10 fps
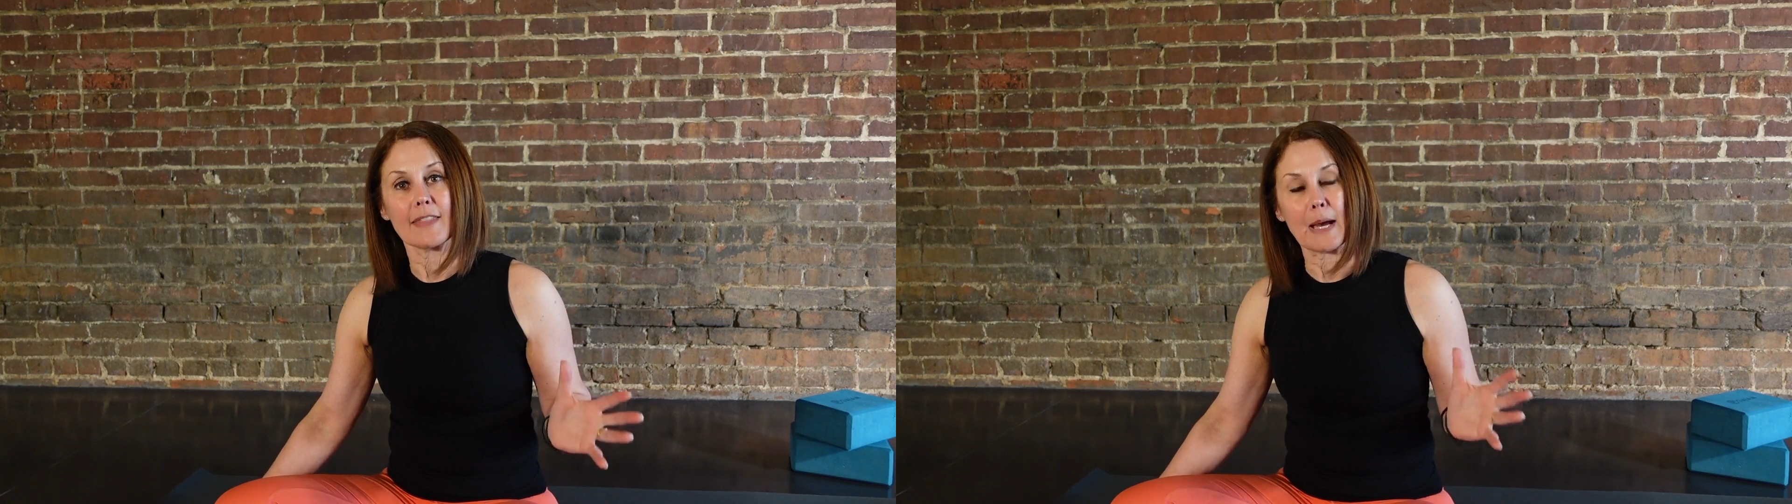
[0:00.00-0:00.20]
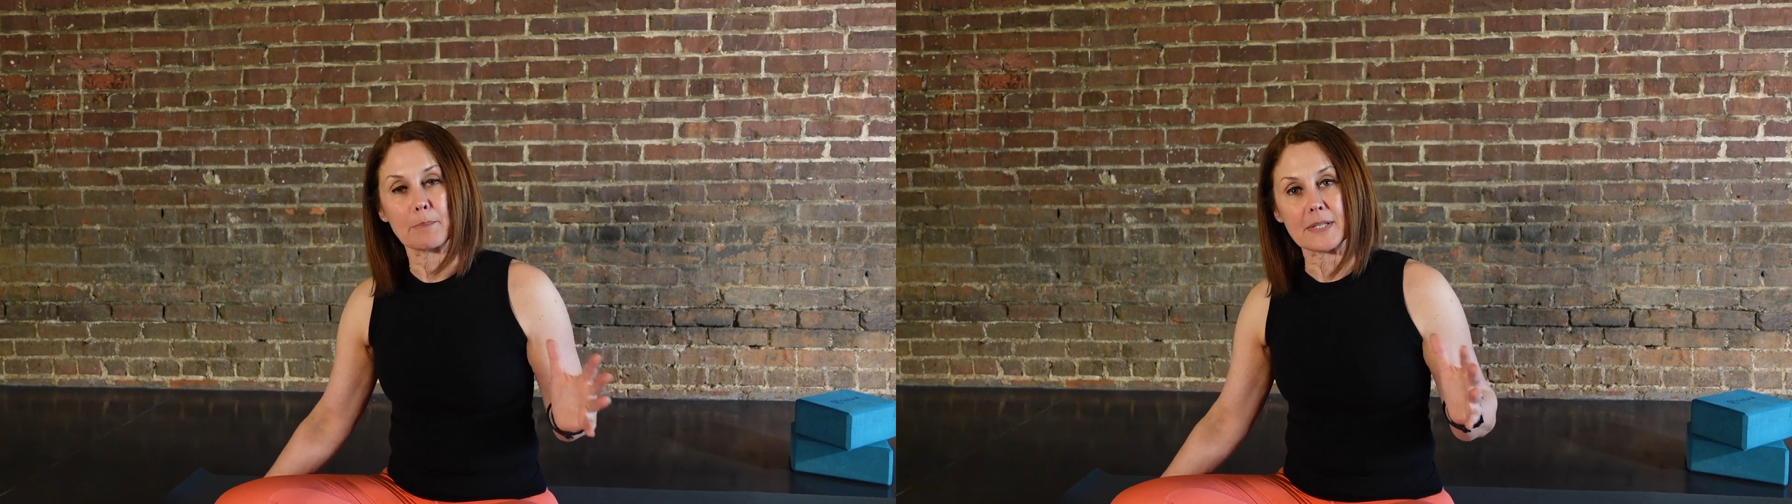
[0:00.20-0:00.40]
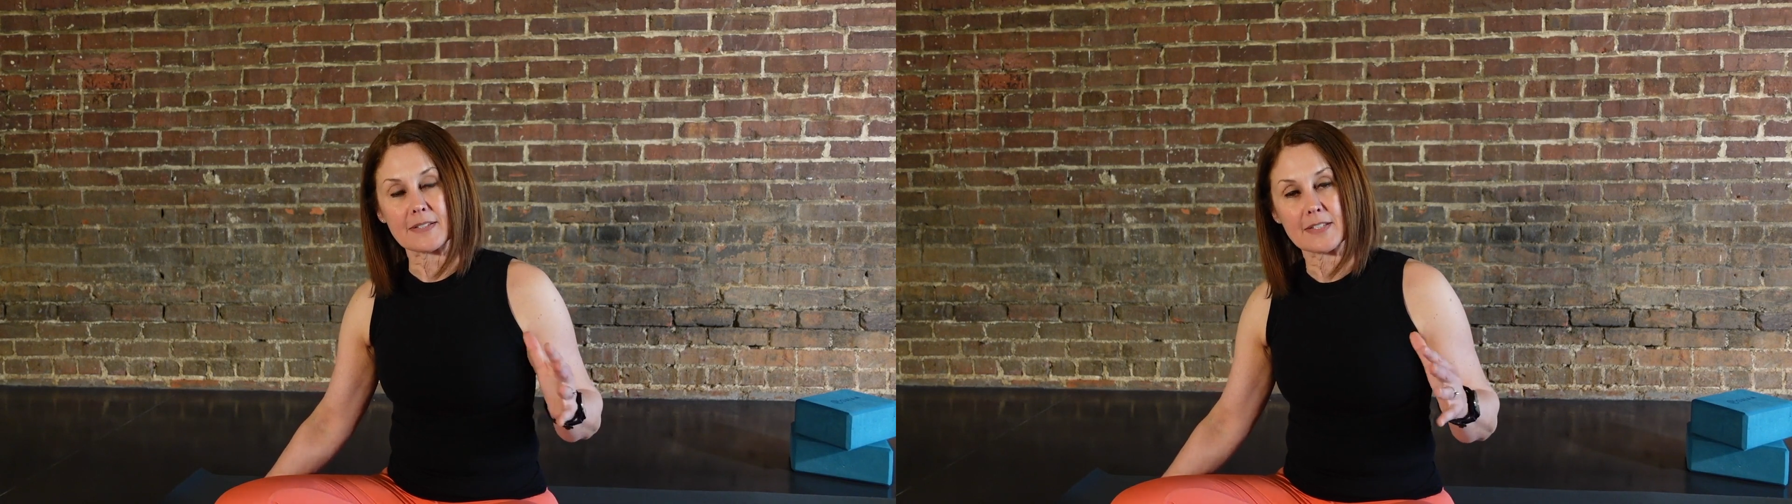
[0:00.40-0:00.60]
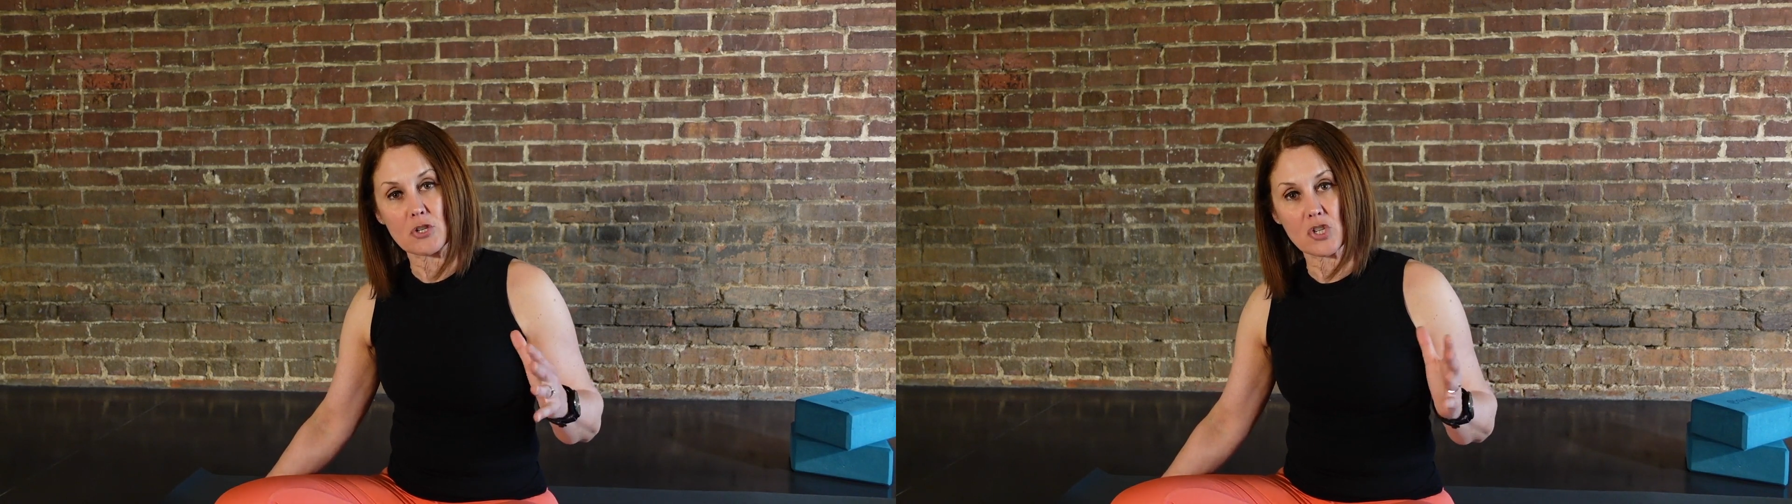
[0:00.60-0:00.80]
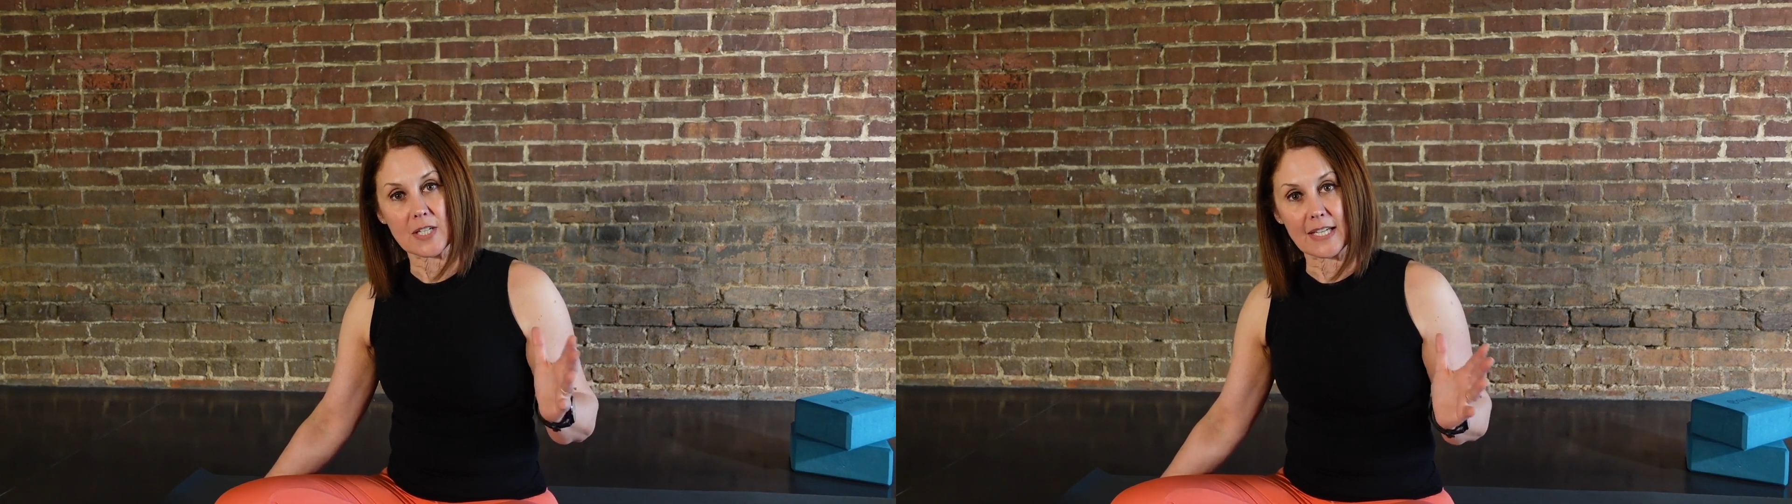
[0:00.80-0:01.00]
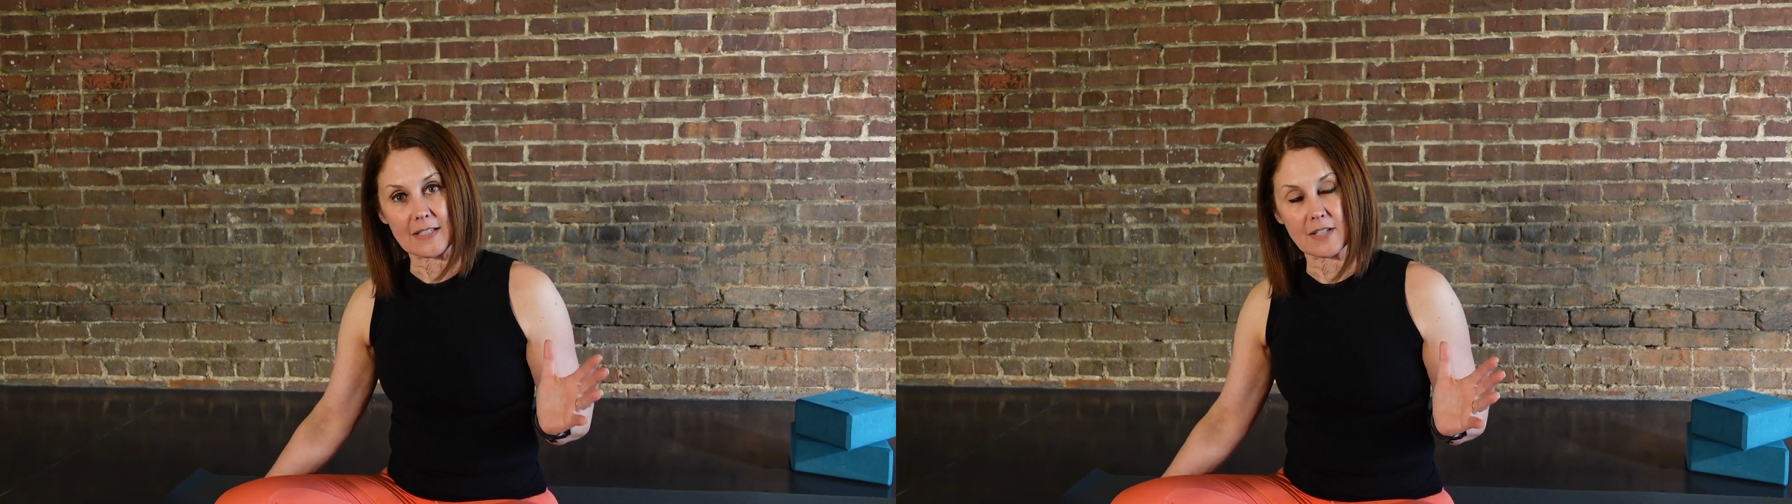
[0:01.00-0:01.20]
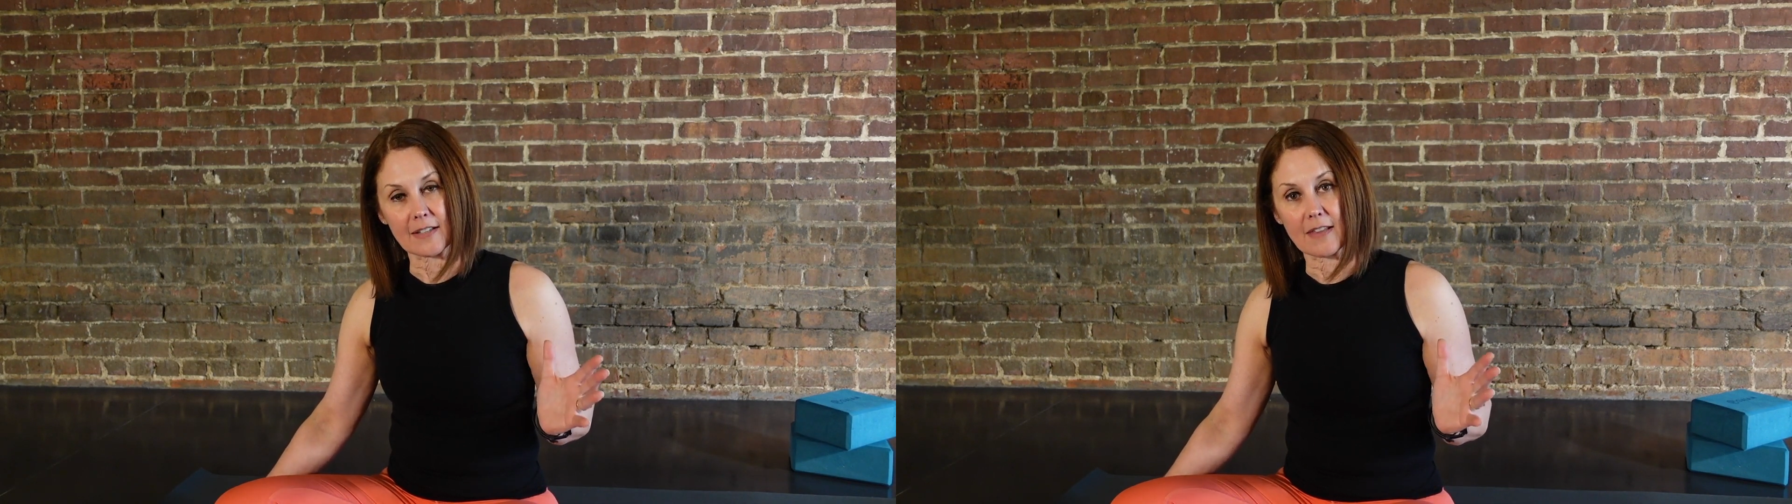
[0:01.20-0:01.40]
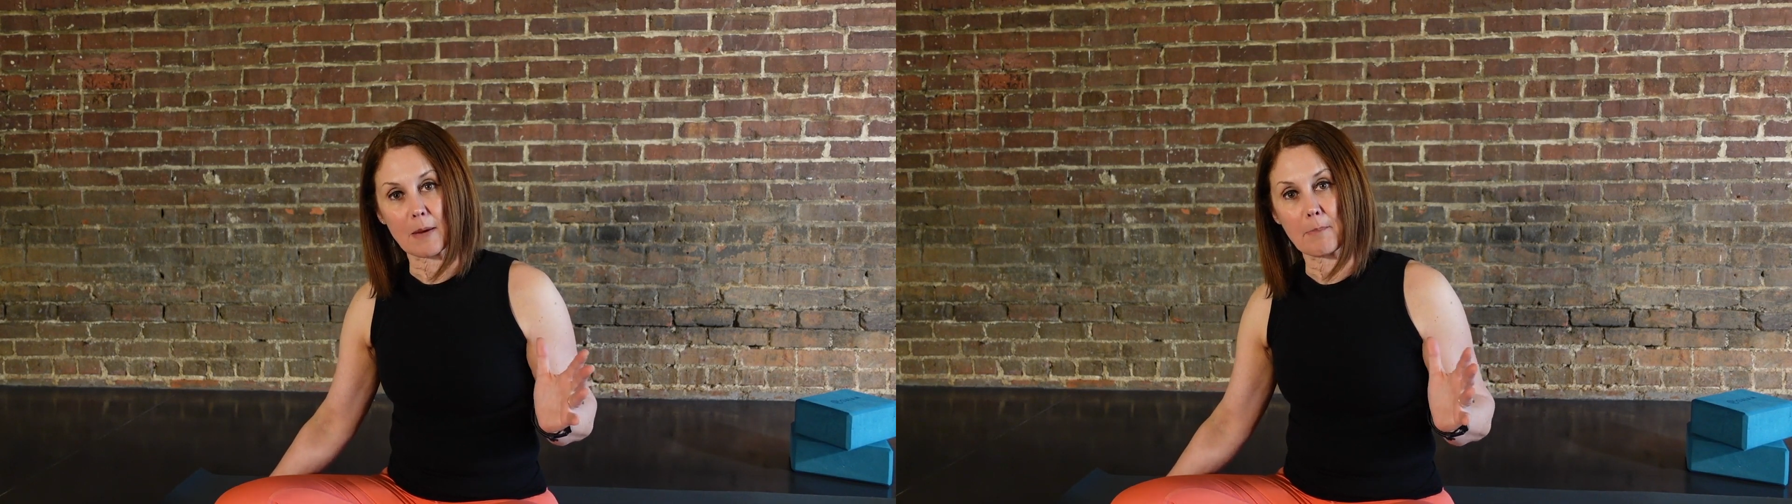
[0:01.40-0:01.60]
that positioning to
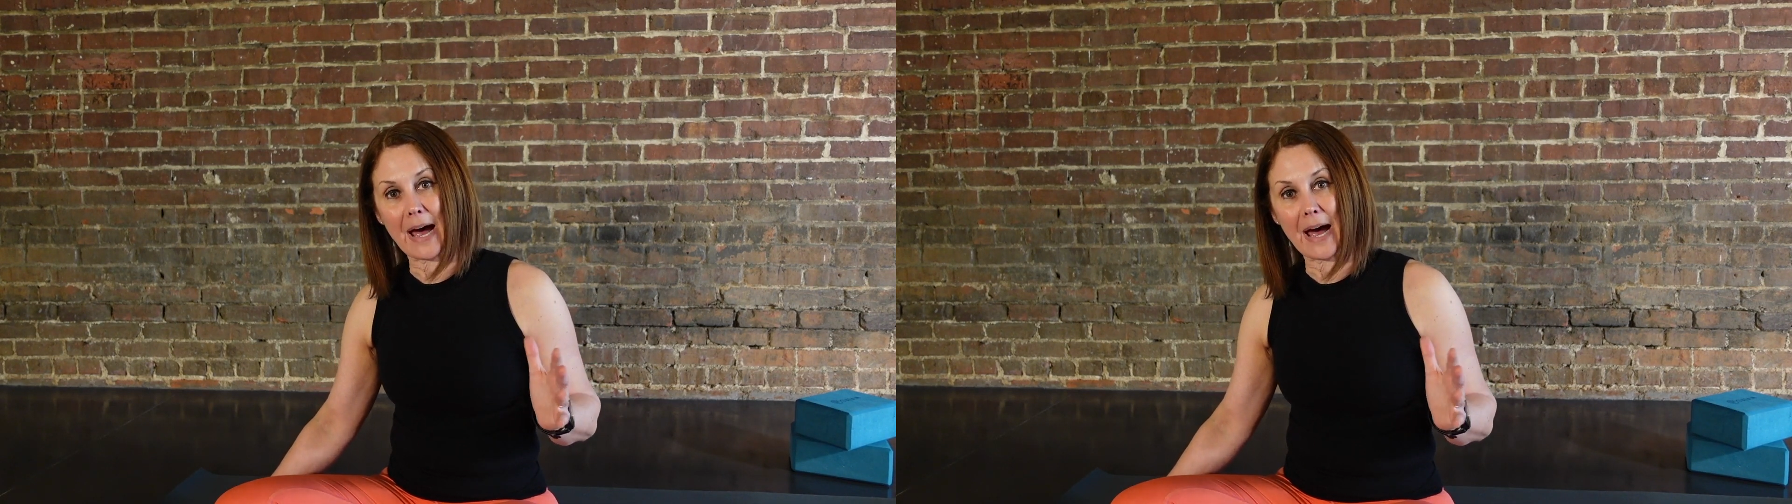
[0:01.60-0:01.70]
let the